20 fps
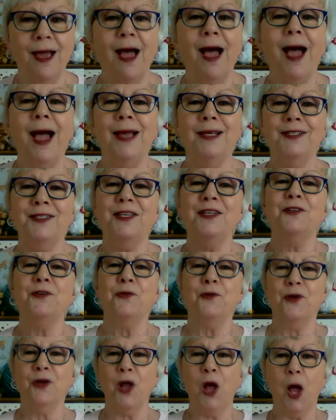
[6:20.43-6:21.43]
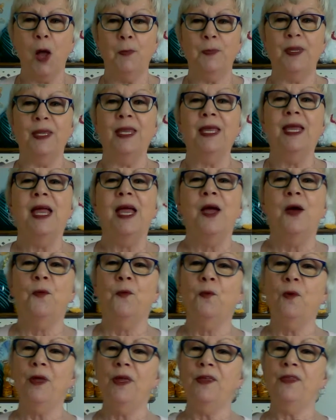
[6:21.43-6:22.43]
I sent her a copy
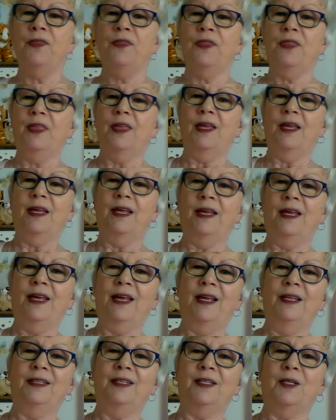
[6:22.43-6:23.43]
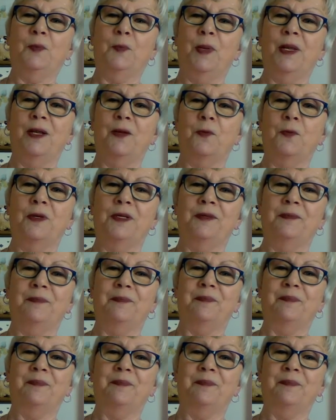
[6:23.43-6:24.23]
with a little penguin.